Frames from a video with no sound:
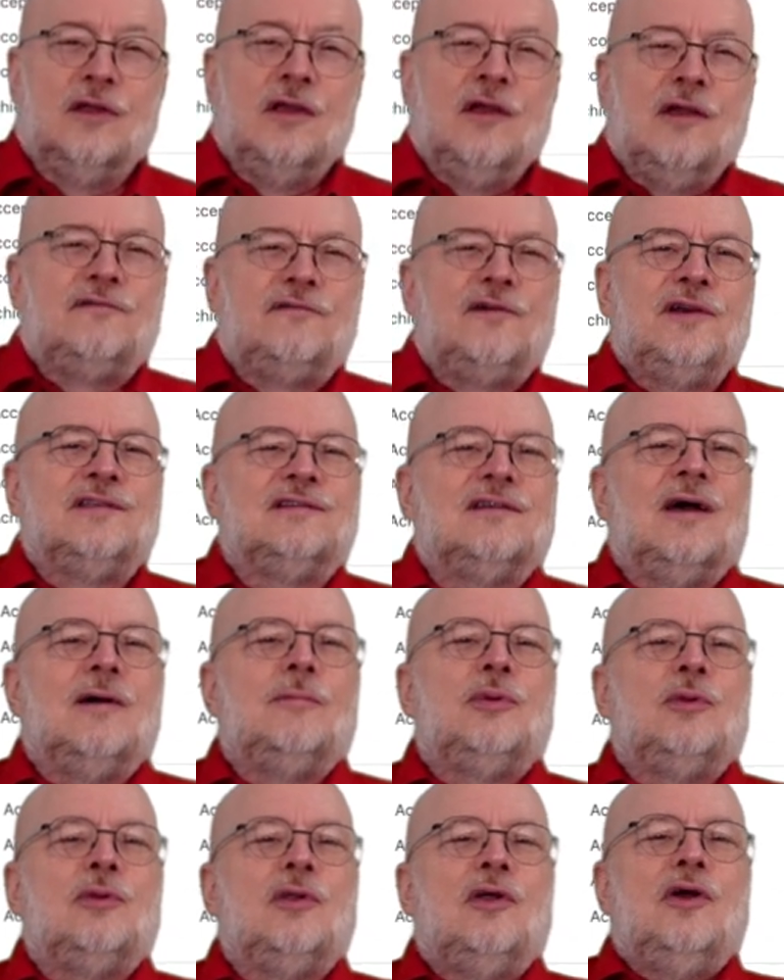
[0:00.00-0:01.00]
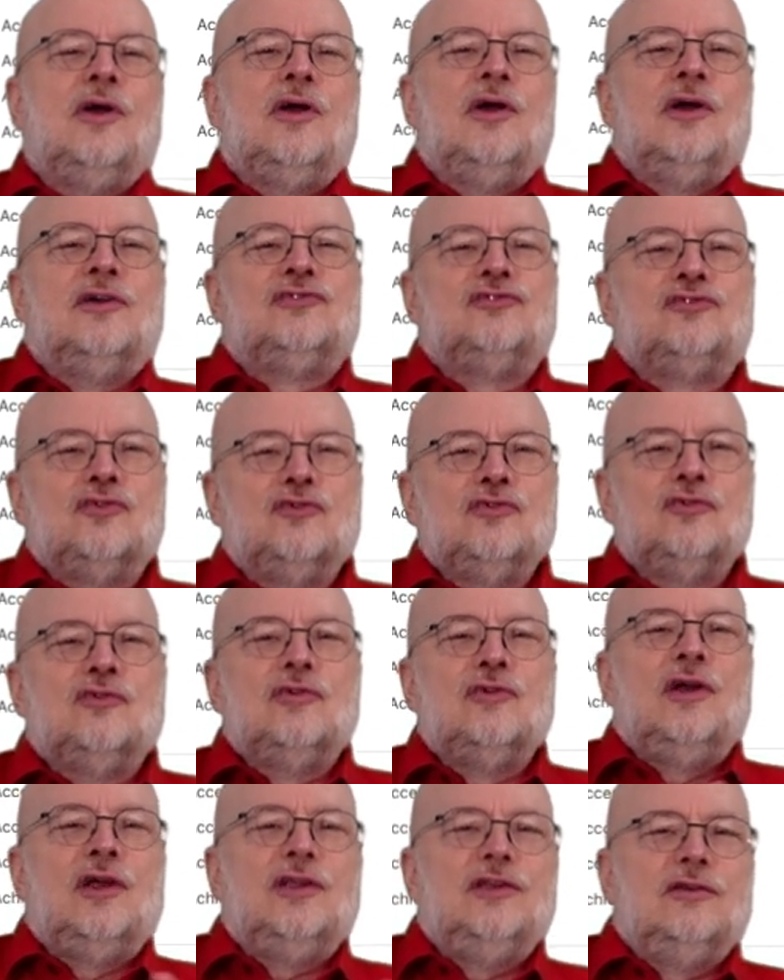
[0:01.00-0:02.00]
For example, a school,
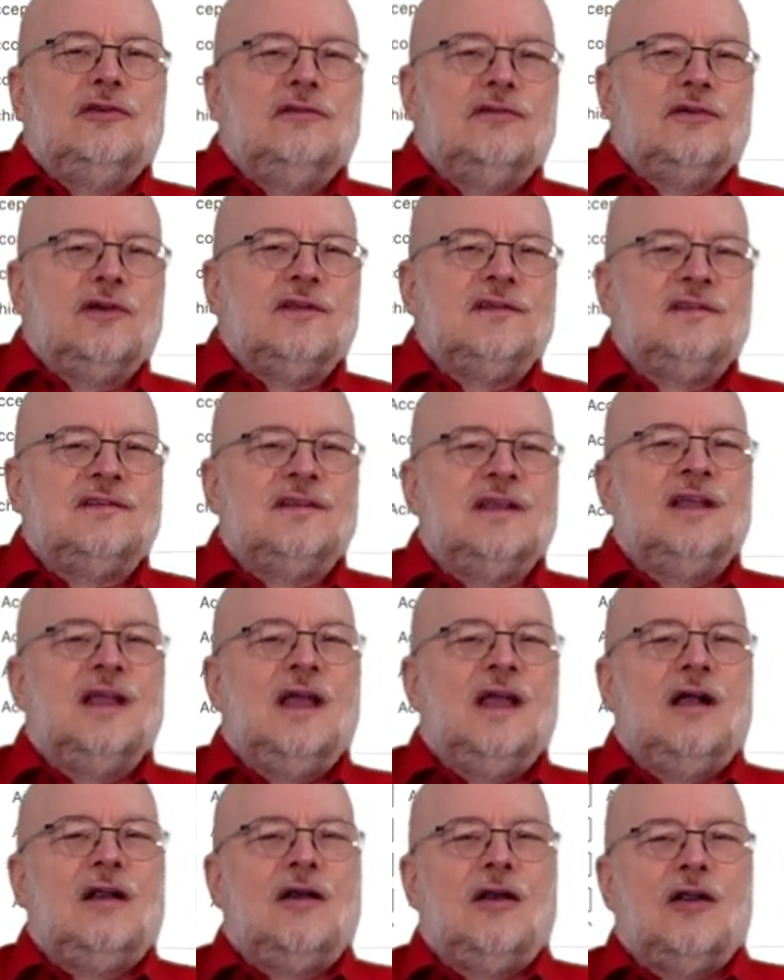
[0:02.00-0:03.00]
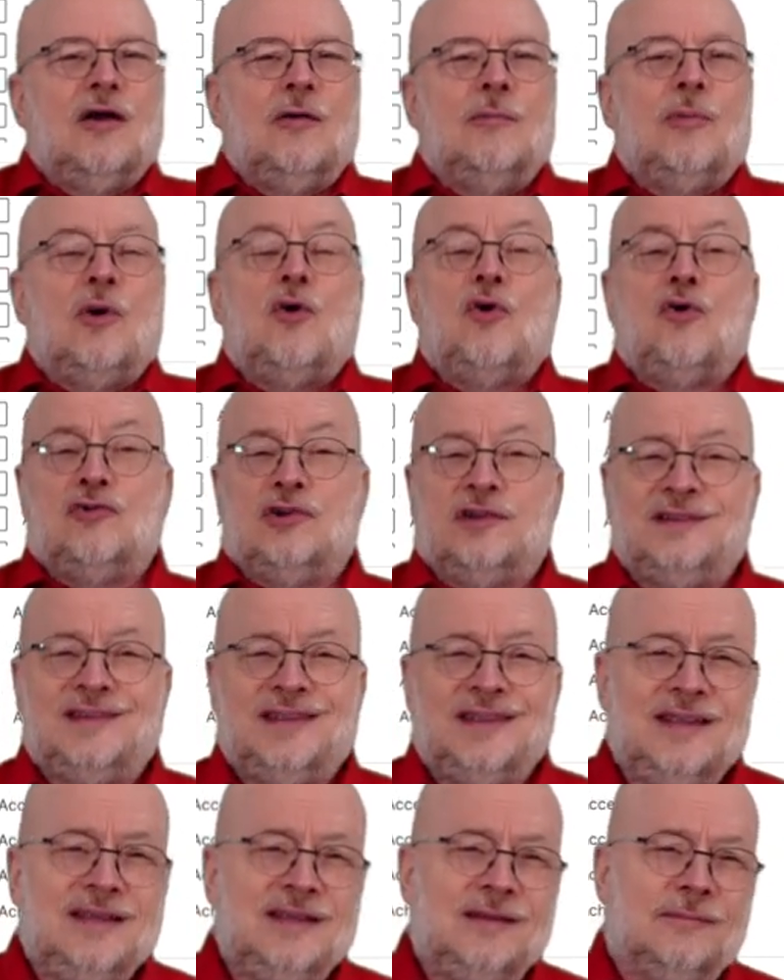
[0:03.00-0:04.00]
a university, a club, or a
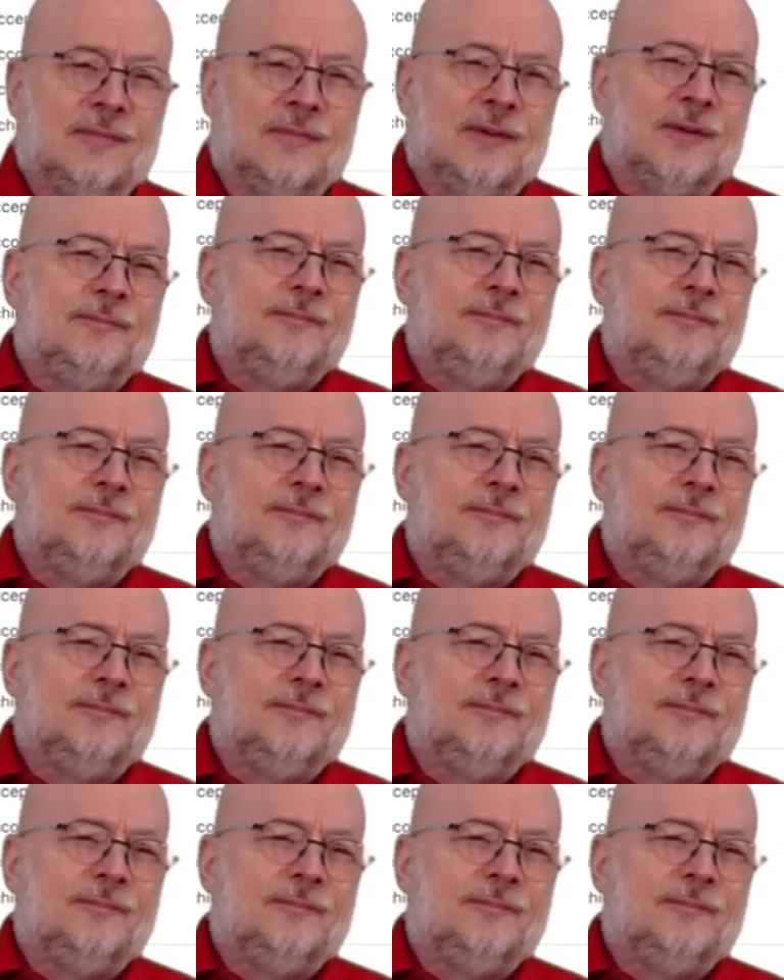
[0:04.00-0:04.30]
team.